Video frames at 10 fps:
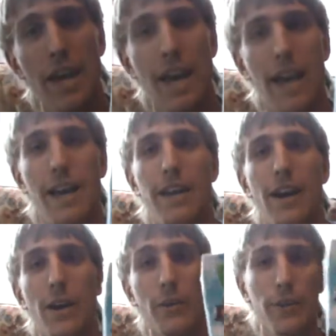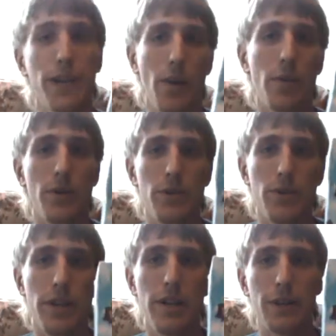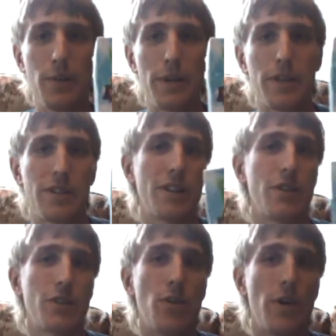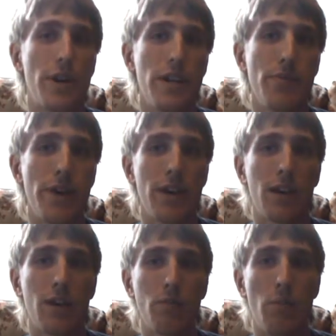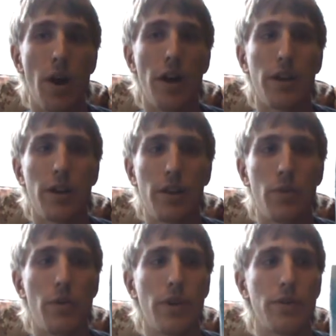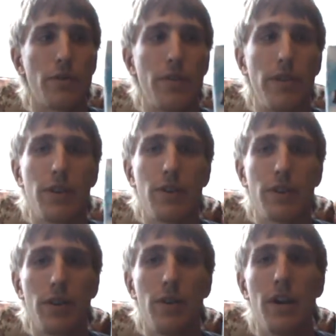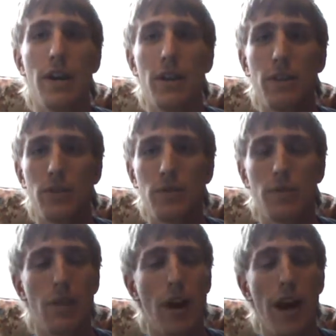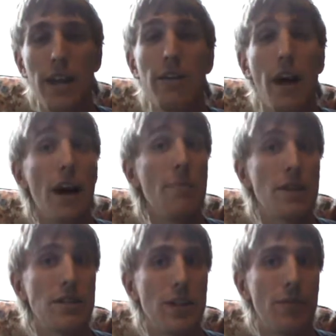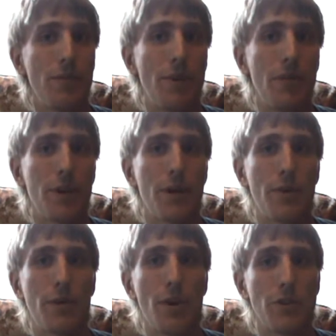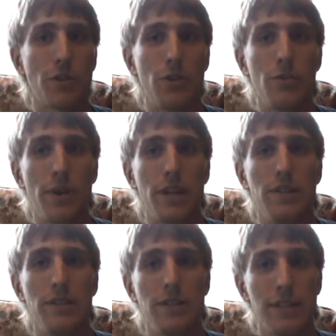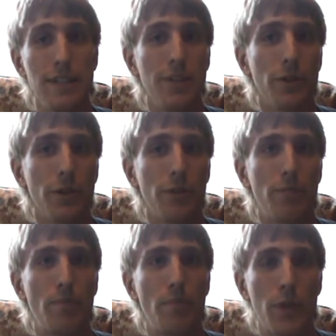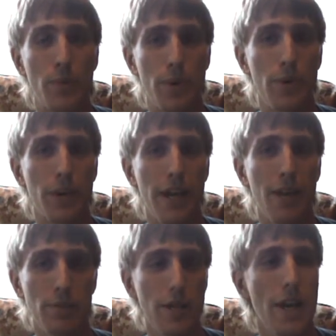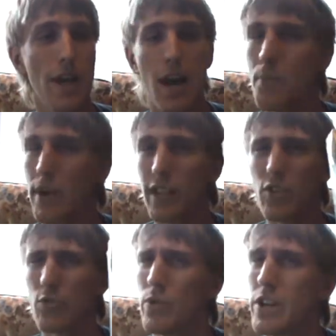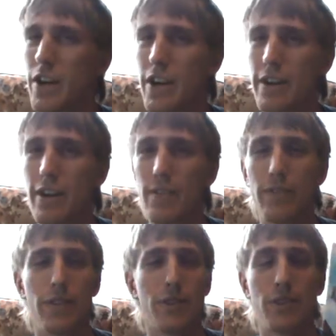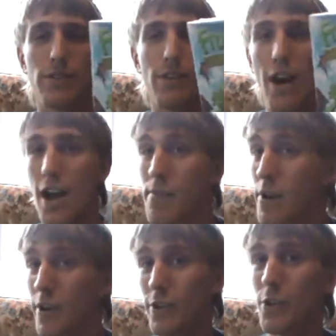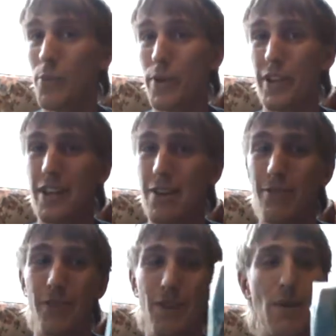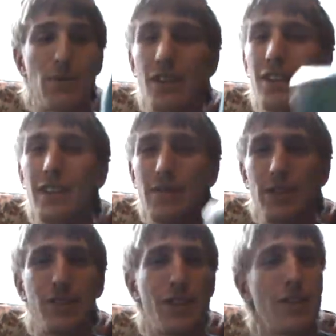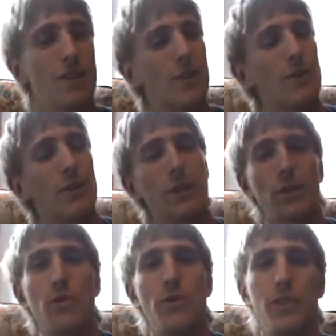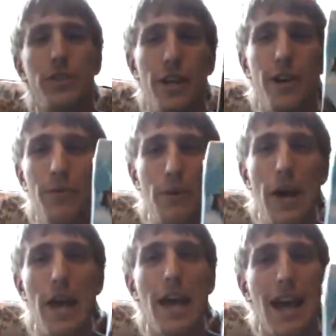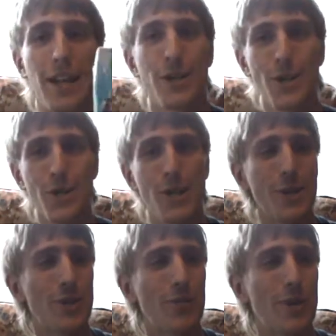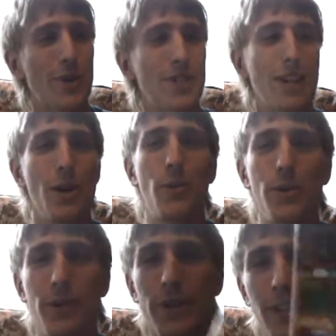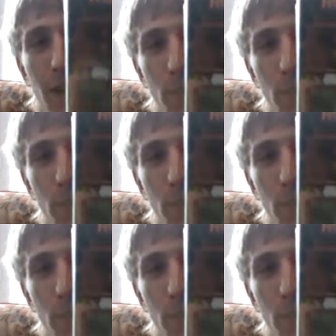and I don't think I'm going to either, because I can just go on eBay and buy another one. So I figured, you know, I myself have never come across too many sealed computer games. I paid like $3.99 for this, so I'm not going to open it, definitely. I'm just going to leave it sit. You know, it looks cool on the shelf. And it kind of sucks though, because when you look at the